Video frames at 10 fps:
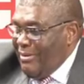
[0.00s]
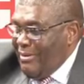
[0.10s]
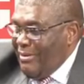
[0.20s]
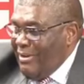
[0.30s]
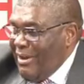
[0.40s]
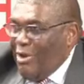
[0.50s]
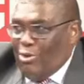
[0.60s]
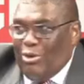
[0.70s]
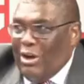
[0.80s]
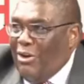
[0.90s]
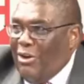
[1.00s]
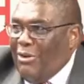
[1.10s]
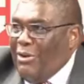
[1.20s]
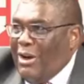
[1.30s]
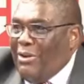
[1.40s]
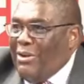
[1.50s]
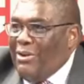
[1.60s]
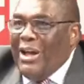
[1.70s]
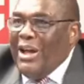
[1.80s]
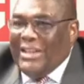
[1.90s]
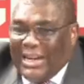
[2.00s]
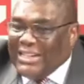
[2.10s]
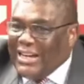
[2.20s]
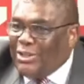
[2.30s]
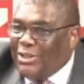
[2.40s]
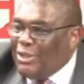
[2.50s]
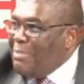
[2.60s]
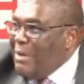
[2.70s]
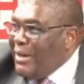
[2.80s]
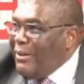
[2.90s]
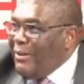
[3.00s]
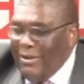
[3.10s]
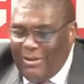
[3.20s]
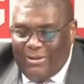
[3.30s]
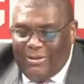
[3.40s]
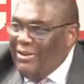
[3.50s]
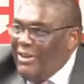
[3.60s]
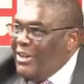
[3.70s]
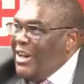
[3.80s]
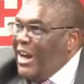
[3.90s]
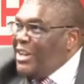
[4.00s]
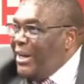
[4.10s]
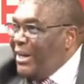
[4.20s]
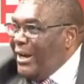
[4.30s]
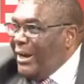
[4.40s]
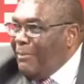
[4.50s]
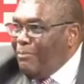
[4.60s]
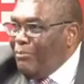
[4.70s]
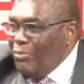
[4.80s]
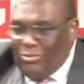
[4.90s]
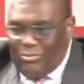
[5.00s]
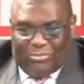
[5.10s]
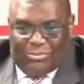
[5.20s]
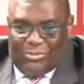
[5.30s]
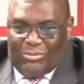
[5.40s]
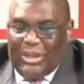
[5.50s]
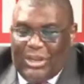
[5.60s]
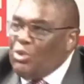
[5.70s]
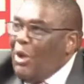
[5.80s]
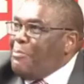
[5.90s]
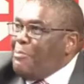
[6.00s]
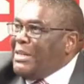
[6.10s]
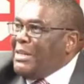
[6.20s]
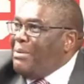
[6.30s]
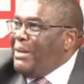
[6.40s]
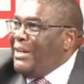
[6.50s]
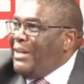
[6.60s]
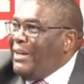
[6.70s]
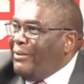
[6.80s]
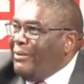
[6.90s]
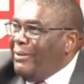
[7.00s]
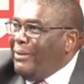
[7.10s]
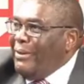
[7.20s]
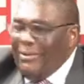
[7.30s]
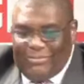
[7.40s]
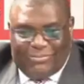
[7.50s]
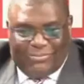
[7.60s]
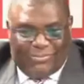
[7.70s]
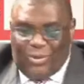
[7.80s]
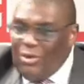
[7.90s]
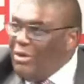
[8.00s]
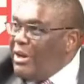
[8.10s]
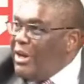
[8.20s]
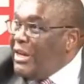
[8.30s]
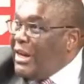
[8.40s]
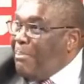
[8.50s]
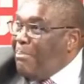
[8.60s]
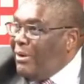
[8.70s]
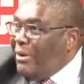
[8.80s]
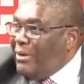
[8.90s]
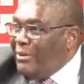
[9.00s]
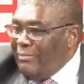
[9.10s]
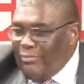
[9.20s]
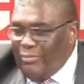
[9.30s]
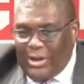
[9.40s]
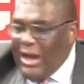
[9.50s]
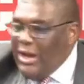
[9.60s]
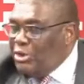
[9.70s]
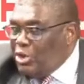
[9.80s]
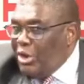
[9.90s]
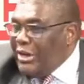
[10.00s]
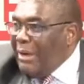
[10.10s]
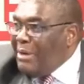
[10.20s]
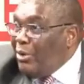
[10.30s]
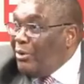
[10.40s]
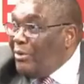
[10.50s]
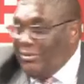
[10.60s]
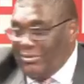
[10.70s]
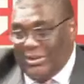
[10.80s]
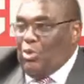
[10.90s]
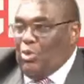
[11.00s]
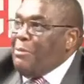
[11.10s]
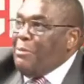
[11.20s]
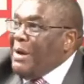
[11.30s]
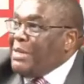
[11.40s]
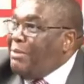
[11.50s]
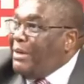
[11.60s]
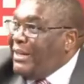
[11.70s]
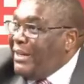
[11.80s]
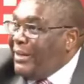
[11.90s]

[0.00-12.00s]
How that cannot be. In Nigeria, there's one part bleeding. In Gabon, Cameroon, there's one part bleeding.